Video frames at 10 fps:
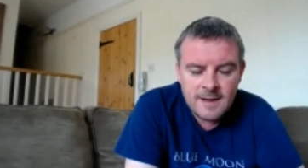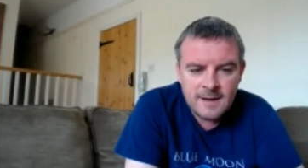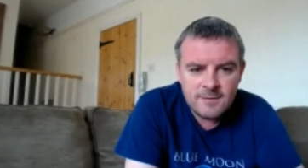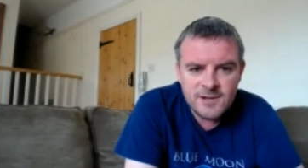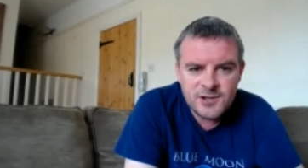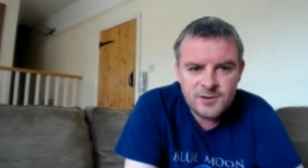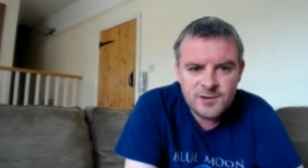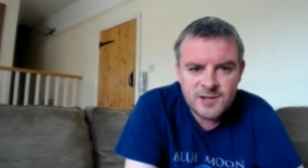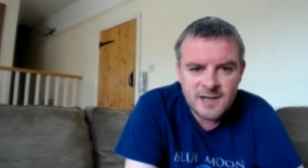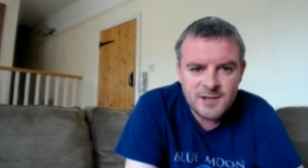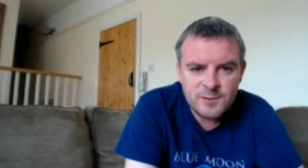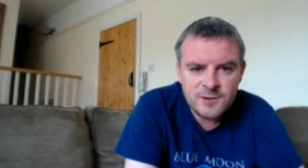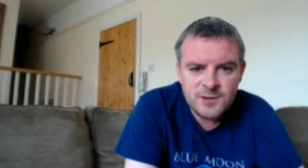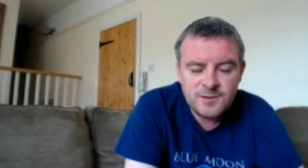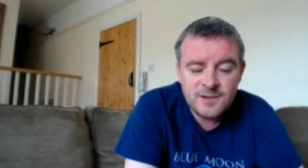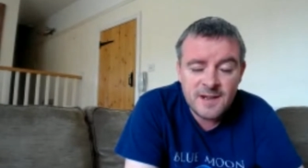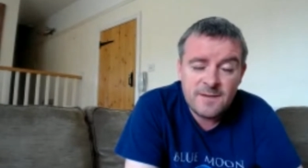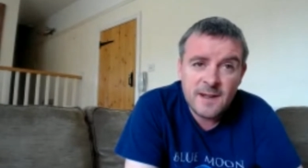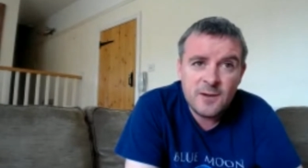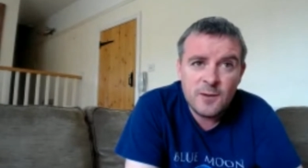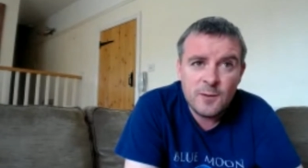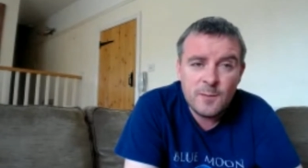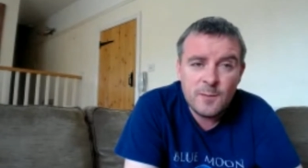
Reduced schedule due to the FA Cup.